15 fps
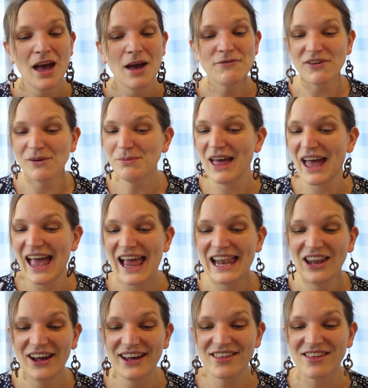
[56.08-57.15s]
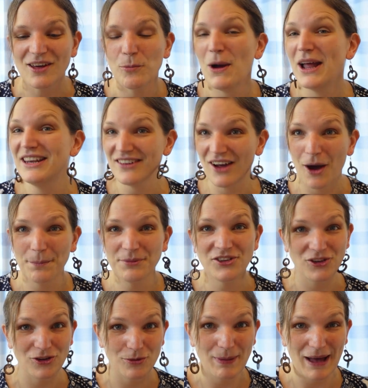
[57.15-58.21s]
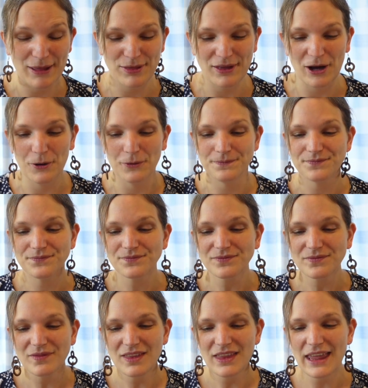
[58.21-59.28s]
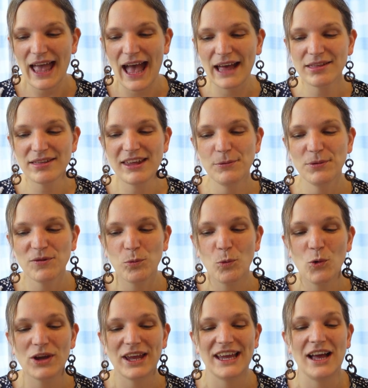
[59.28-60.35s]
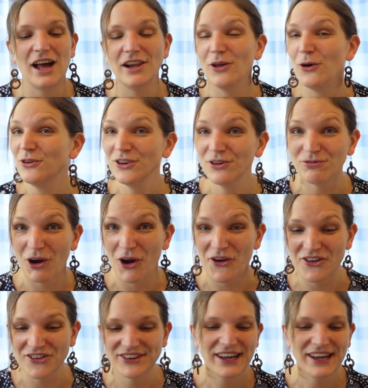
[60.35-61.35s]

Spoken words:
from there Elisha went up to Bethel. As he was walking along the road,